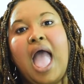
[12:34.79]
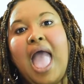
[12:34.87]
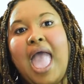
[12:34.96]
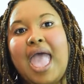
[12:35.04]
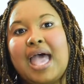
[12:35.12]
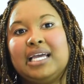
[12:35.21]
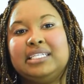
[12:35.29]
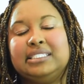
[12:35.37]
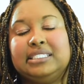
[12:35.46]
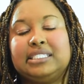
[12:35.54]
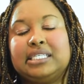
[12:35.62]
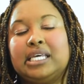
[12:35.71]

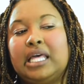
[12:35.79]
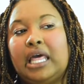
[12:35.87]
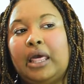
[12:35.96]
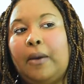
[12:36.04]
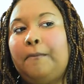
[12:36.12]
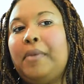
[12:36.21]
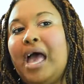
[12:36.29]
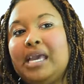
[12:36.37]
and my